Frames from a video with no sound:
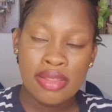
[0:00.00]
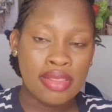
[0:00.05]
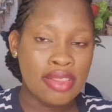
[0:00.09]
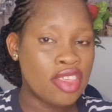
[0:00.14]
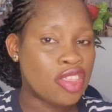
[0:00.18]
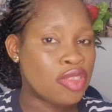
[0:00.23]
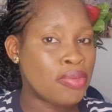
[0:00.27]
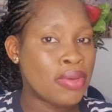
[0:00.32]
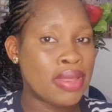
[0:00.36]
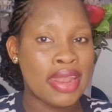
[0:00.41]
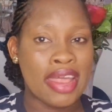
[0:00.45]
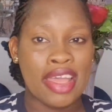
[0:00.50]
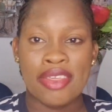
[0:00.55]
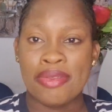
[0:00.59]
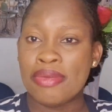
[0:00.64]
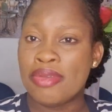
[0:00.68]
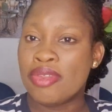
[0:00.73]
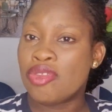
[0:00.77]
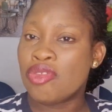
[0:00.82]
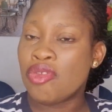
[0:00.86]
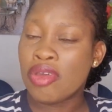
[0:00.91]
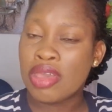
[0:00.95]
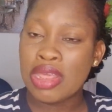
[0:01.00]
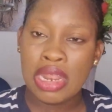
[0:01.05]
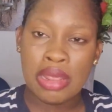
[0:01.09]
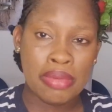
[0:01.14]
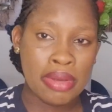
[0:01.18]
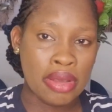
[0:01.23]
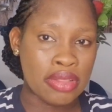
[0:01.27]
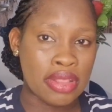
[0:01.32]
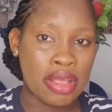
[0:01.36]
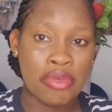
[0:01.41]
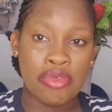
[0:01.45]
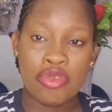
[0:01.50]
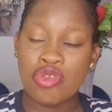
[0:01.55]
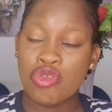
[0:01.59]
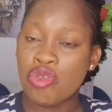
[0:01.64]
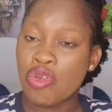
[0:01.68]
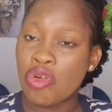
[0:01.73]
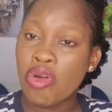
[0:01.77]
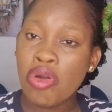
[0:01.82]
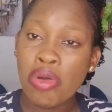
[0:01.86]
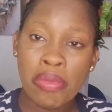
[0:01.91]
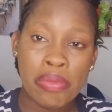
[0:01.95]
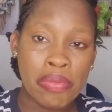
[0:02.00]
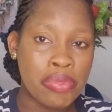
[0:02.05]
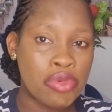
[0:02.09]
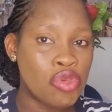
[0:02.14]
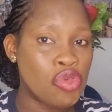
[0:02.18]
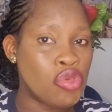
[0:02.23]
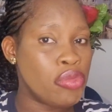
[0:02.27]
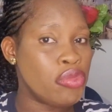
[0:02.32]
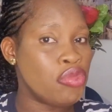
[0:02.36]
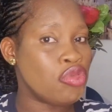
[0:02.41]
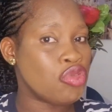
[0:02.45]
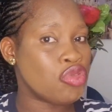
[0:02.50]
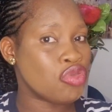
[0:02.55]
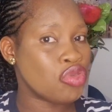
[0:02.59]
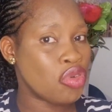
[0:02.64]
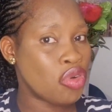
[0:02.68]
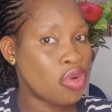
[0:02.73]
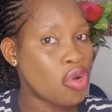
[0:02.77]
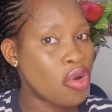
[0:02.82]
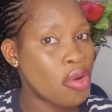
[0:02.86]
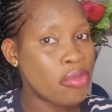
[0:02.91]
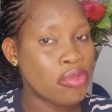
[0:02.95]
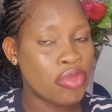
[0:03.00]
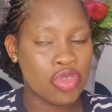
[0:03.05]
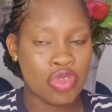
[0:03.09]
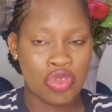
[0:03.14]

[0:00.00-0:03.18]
This man has been talking about that we should come home, we should come.